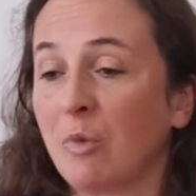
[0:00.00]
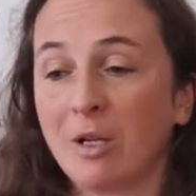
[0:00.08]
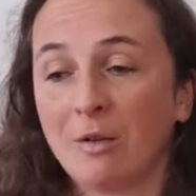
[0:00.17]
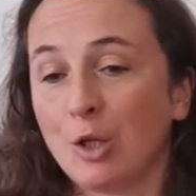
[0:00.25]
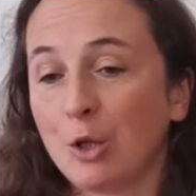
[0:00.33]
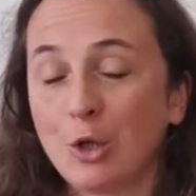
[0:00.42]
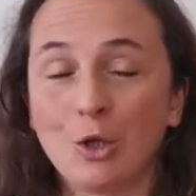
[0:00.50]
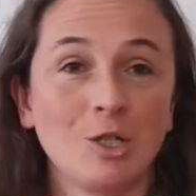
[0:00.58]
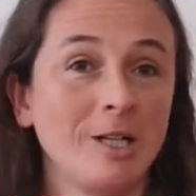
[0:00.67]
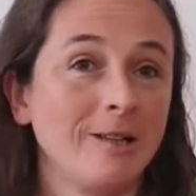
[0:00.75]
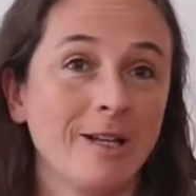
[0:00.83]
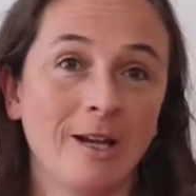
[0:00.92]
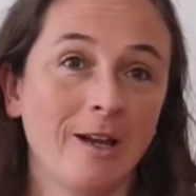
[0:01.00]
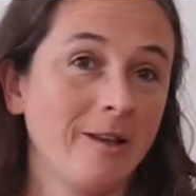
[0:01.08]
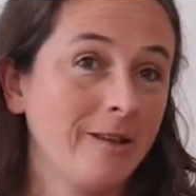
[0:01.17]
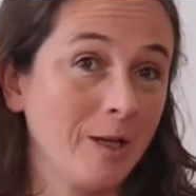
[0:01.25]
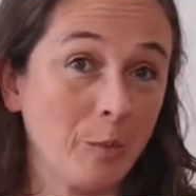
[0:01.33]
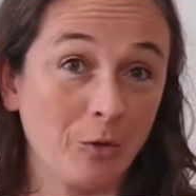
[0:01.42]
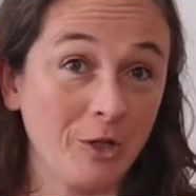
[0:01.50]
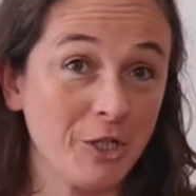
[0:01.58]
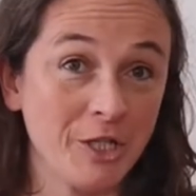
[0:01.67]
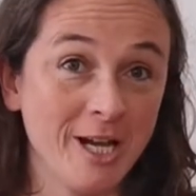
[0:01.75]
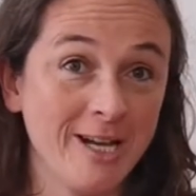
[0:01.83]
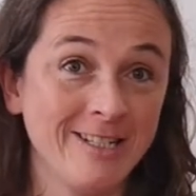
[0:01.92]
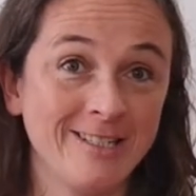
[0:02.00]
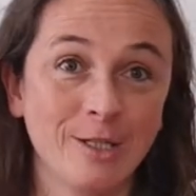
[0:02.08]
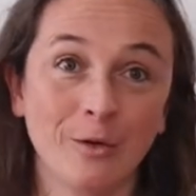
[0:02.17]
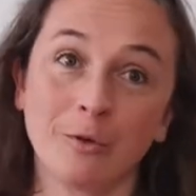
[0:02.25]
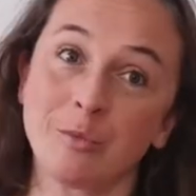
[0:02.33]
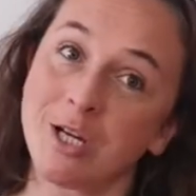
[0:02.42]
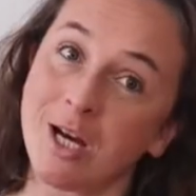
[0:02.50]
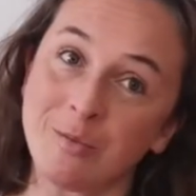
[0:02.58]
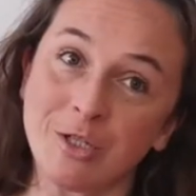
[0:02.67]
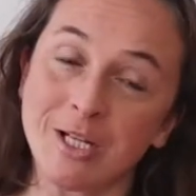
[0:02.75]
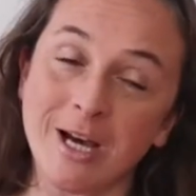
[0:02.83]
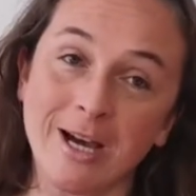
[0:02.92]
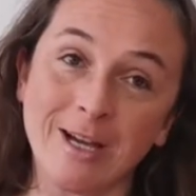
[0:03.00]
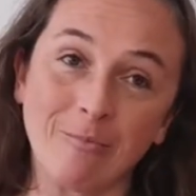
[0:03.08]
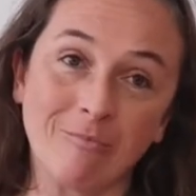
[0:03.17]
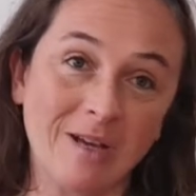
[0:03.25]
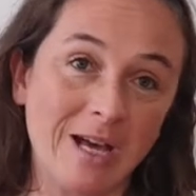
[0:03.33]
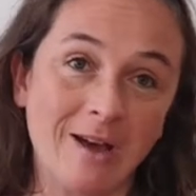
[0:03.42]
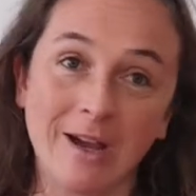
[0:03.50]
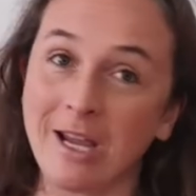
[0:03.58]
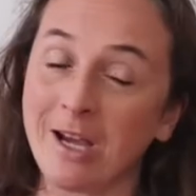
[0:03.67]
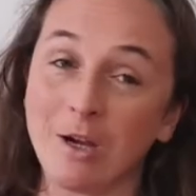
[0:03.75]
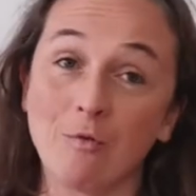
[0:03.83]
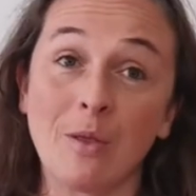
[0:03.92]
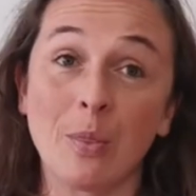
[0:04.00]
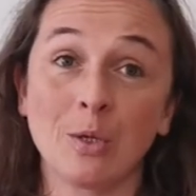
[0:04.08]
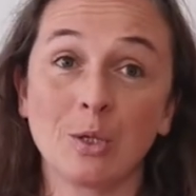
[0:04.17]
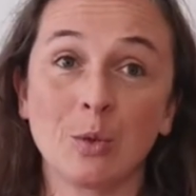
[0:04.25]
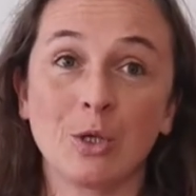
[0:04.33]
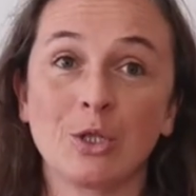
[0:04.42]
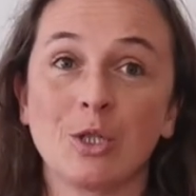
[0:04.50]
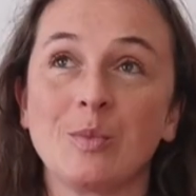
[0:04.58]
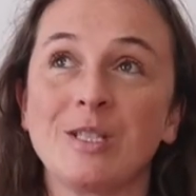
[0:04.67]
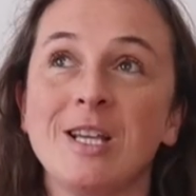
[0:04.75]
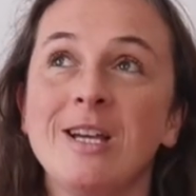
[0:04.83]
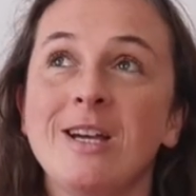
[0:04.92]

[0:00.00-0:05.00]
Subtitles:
hugely they appreciate. So from time to time, I run those workshops.